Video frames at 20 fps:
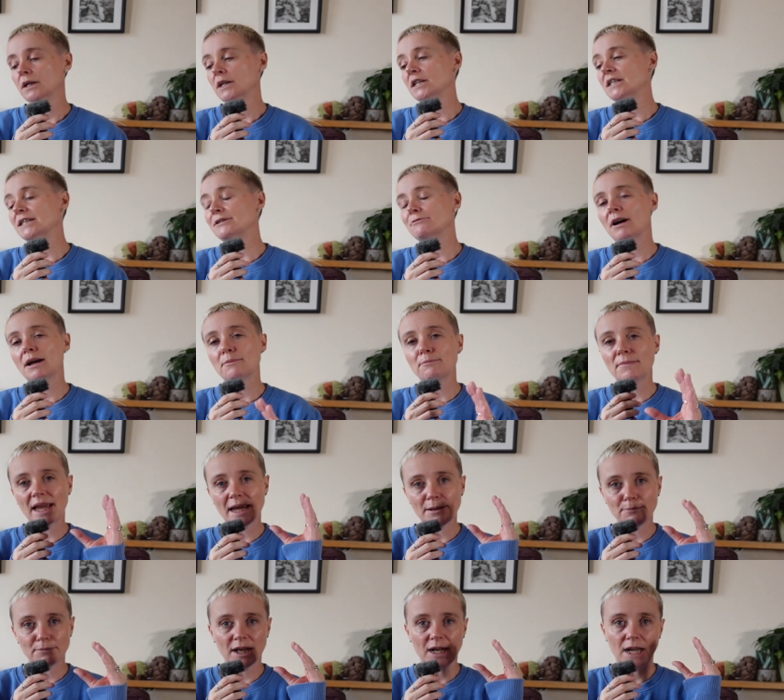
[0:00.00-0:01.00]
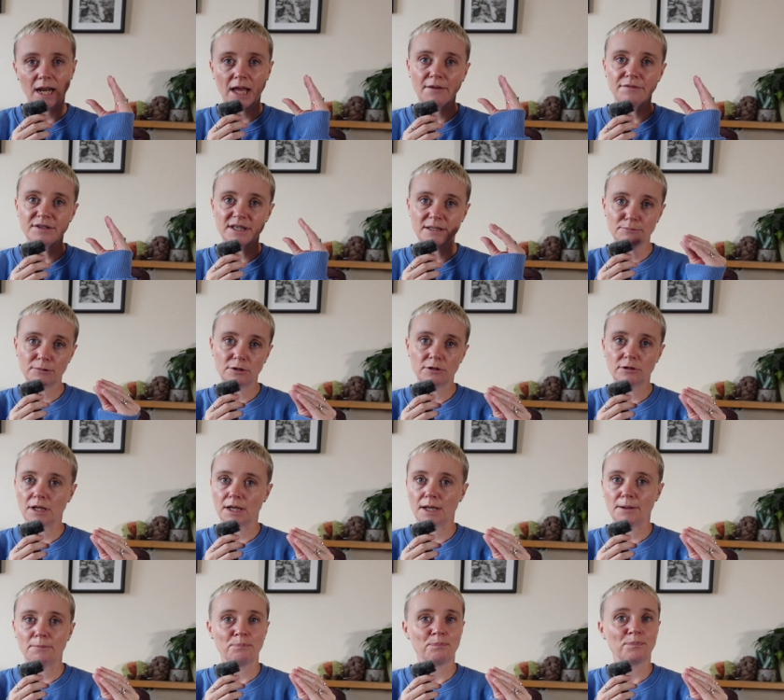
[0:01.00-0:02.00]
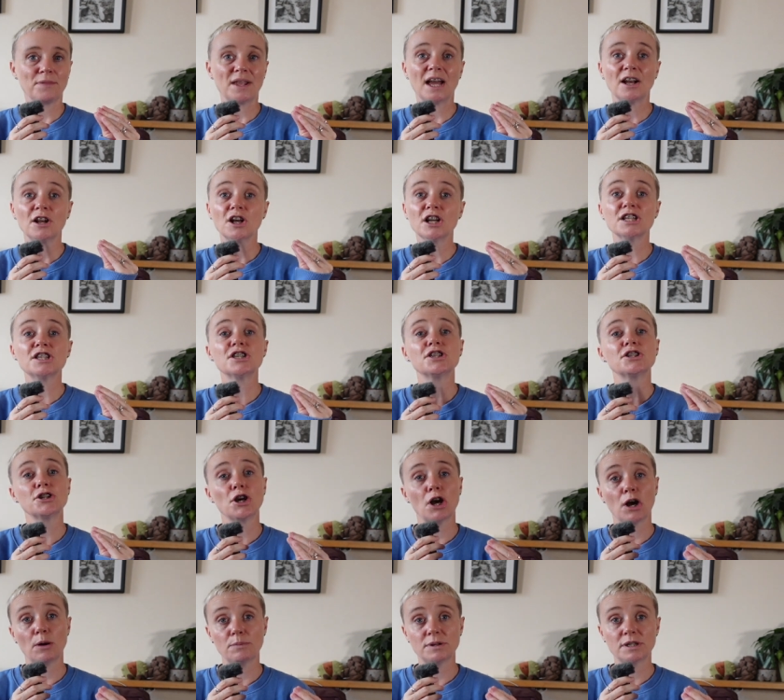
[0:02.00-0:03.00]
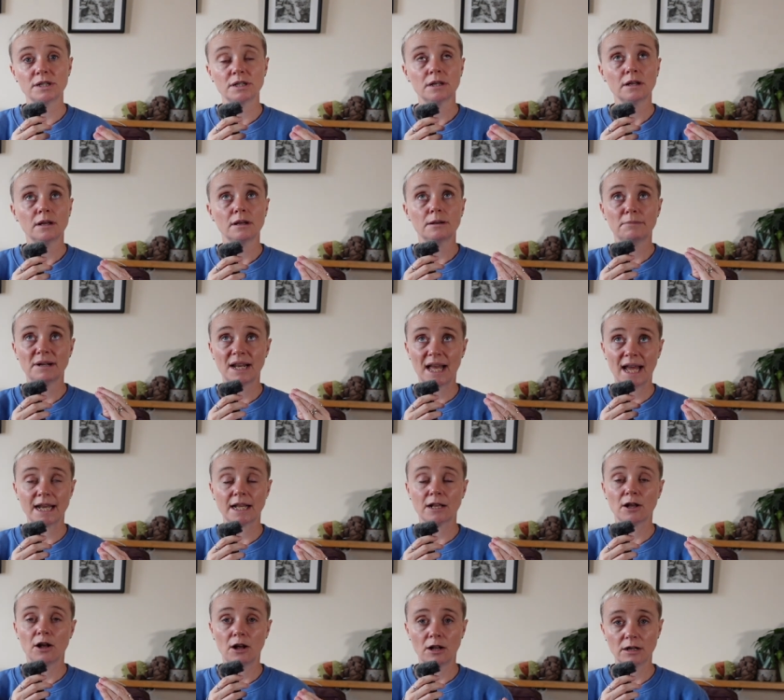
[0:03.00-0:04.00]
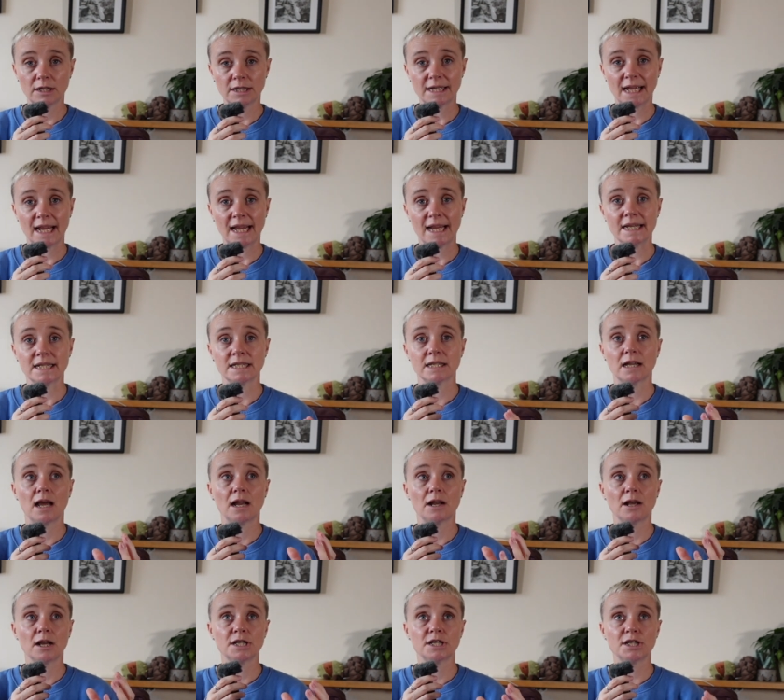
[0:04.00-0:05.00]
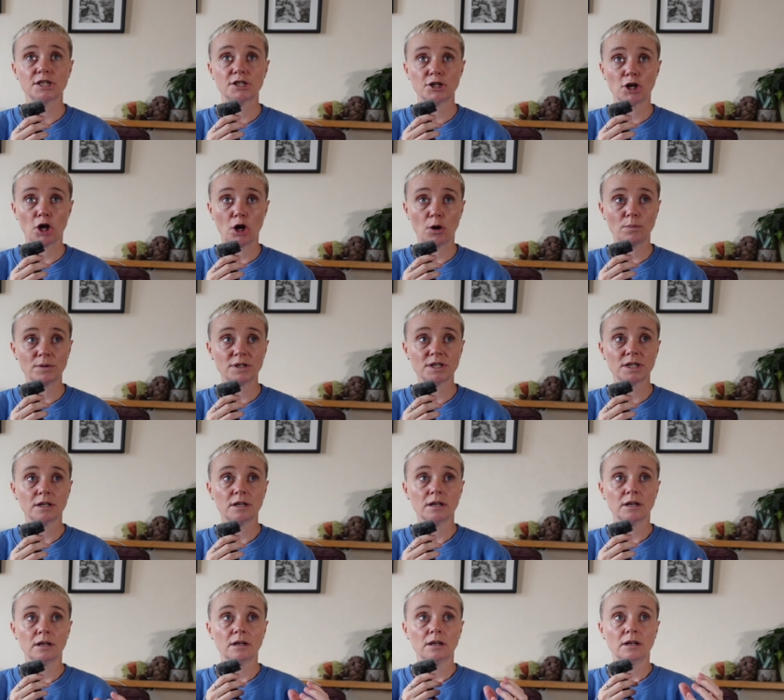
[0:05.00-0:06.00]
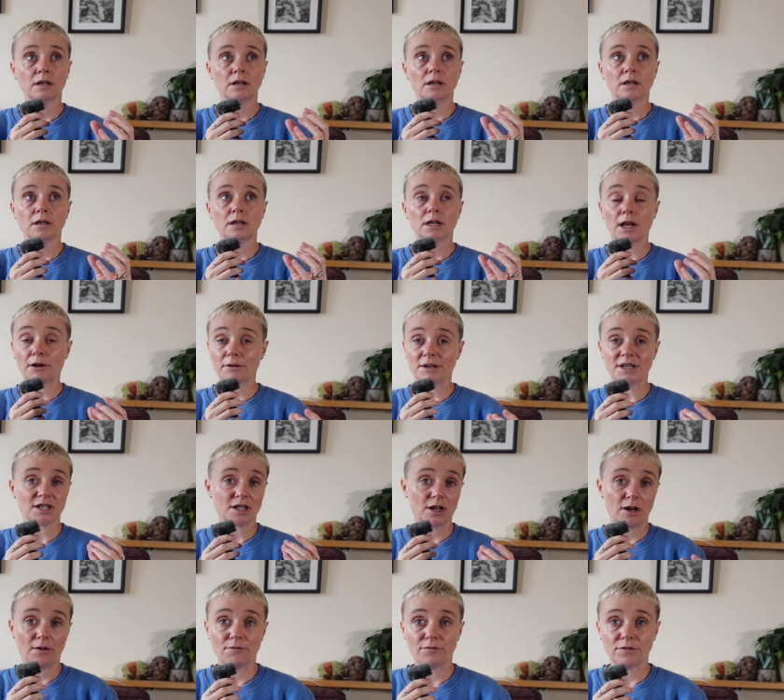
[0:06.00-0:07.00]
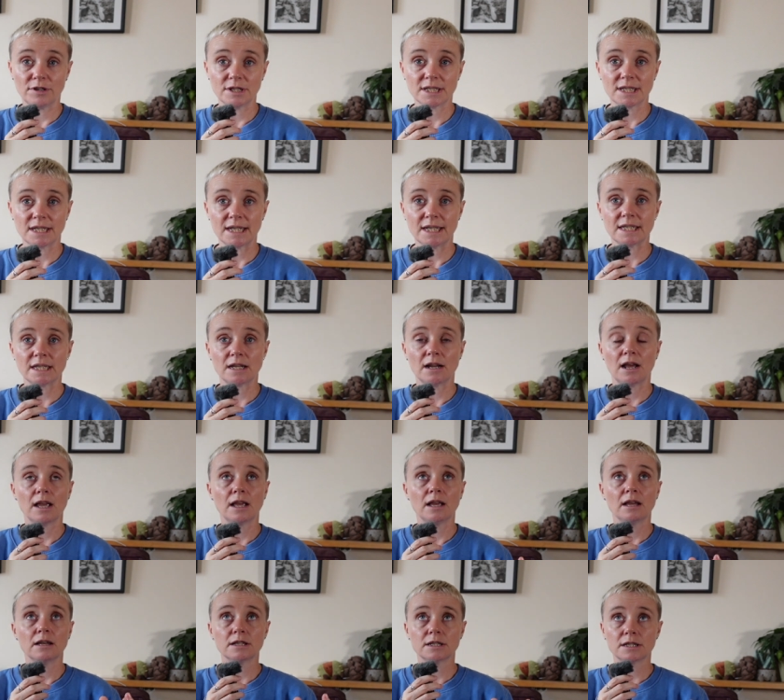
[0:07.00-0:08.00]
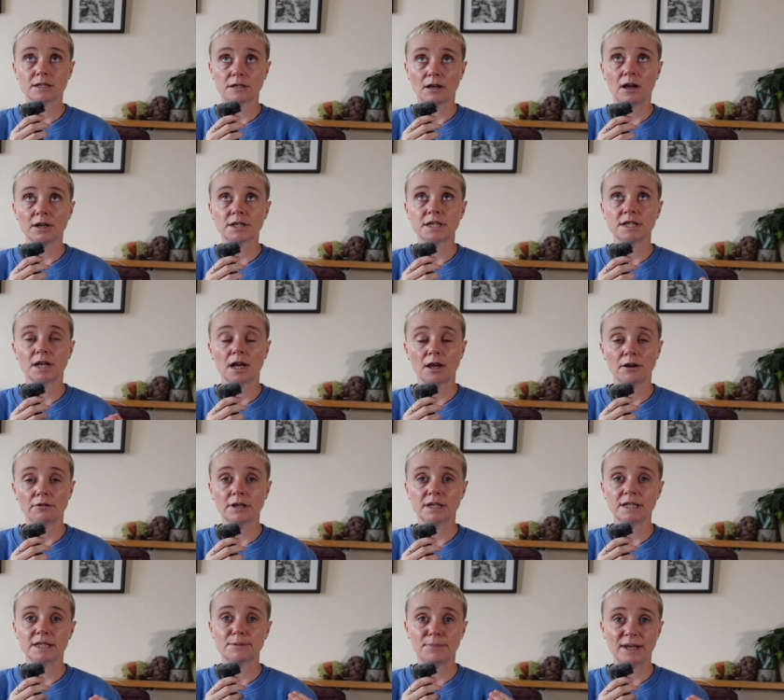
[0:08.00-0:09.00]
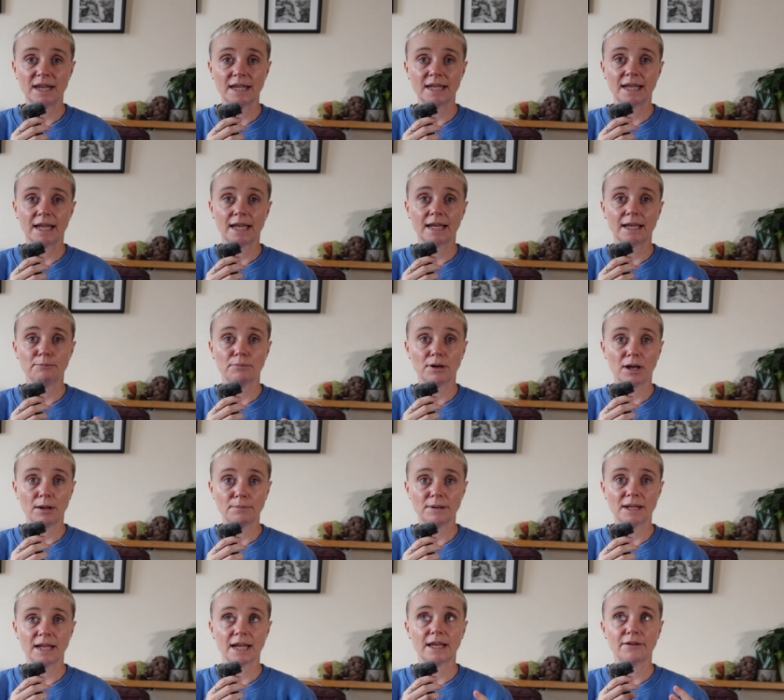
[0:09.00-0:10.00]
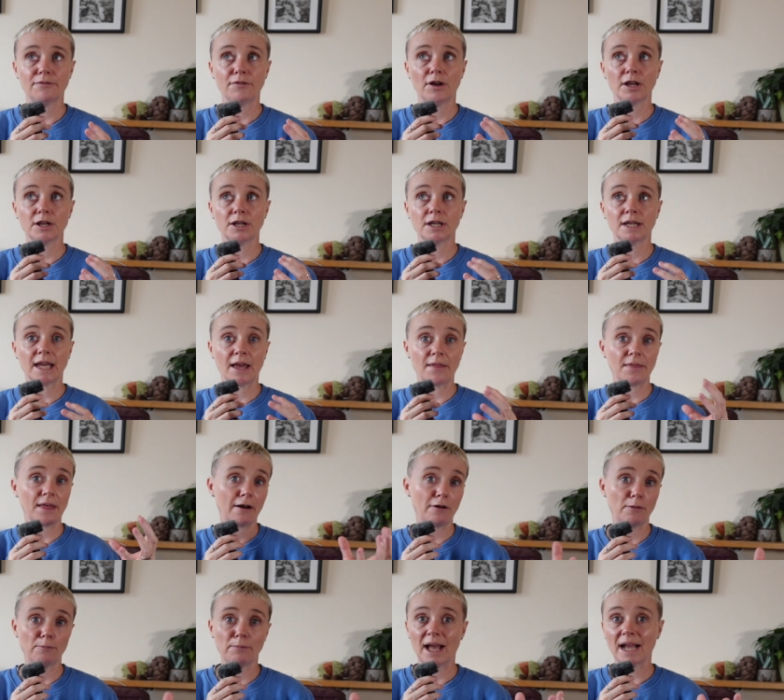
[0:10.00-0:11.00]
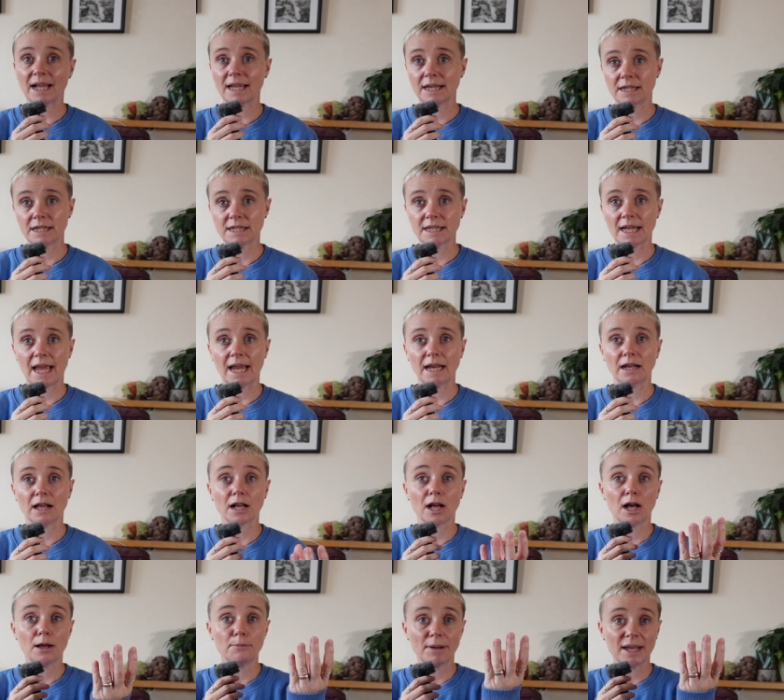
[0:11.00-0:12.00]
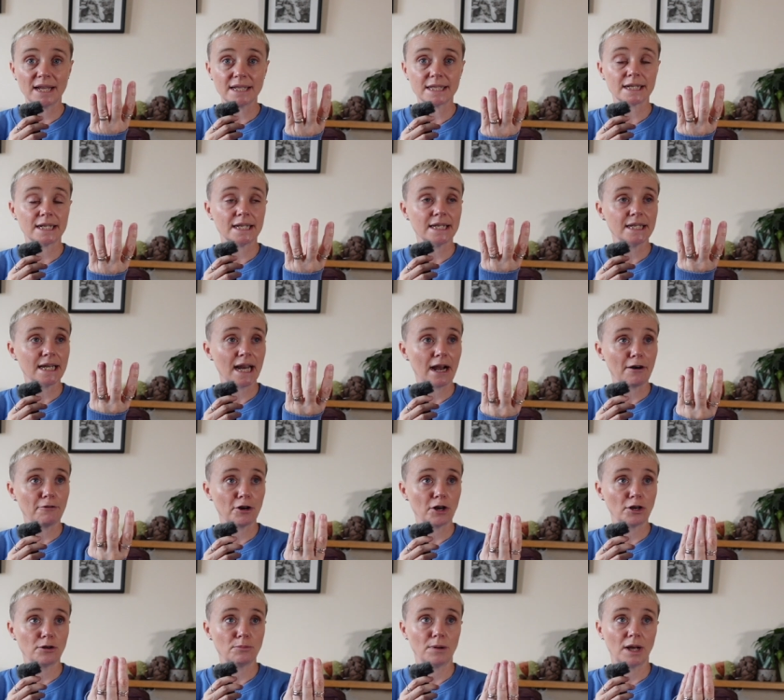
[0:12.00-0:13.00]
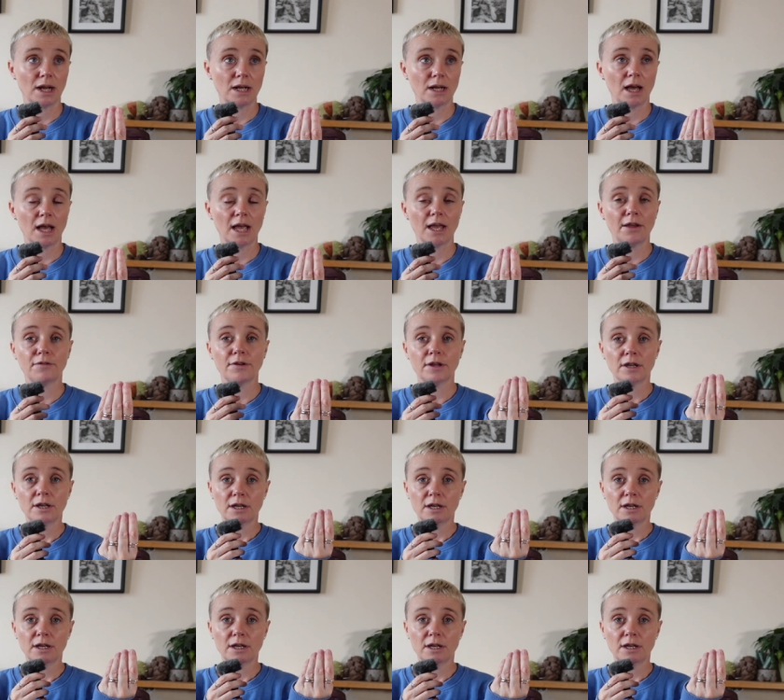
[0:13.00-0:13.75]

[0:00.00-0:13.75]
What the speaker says: So I made my life smaller and I stopped planning holidays and I stopped going to conferences, and I started only speaking in public if I could get there and back in a day. Like, I basically narrowed my life